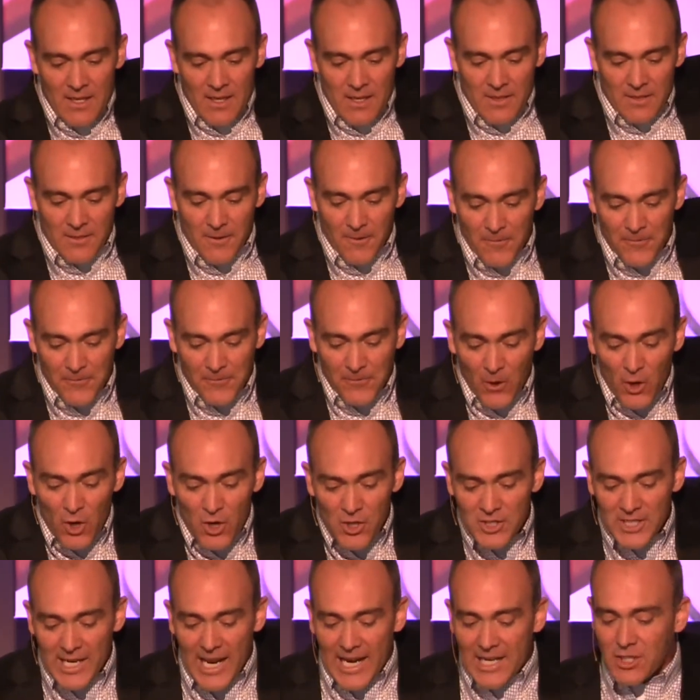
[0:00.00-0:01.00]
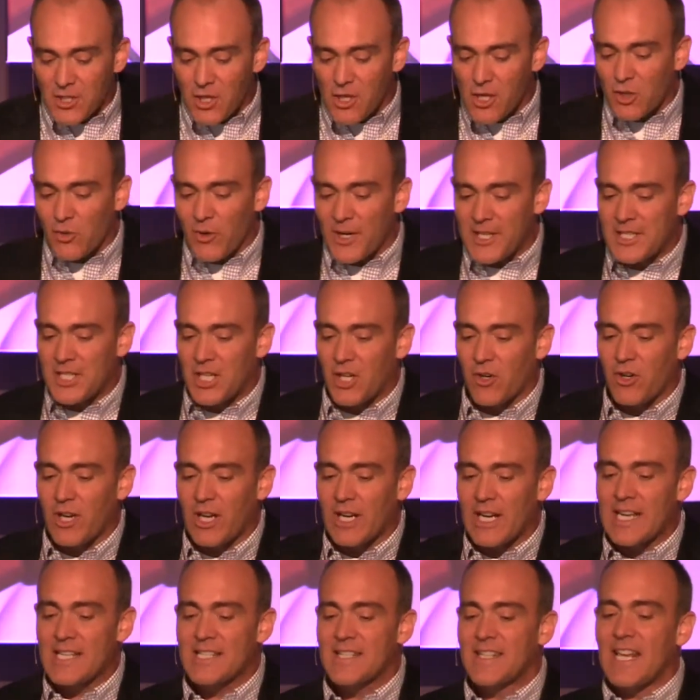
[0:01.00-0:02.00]
the first external
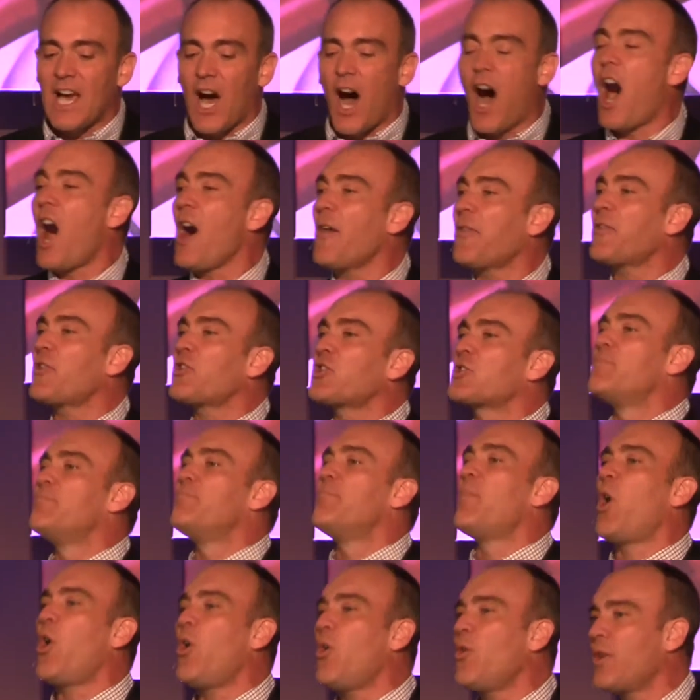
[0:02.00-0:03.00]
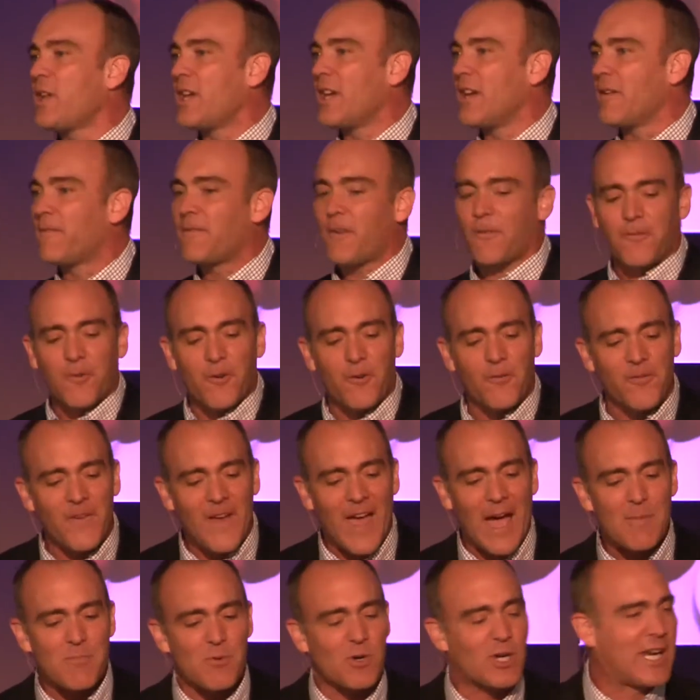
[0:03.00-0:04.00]
criterion is the author's motive for
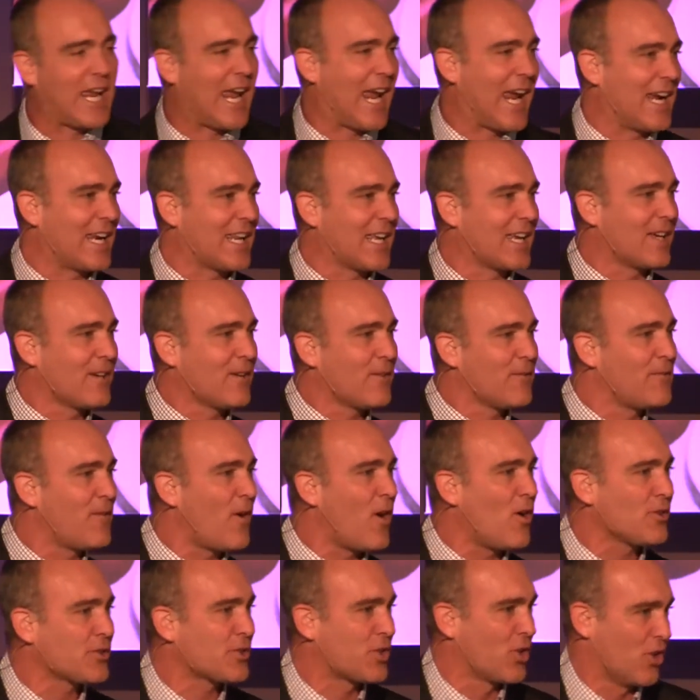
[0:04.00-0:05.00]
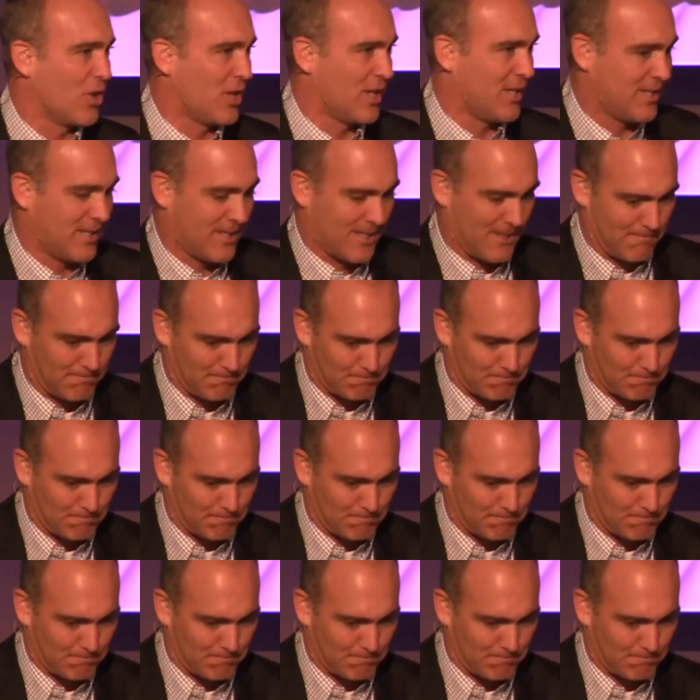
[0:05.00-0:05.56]
fabricating falsehoods.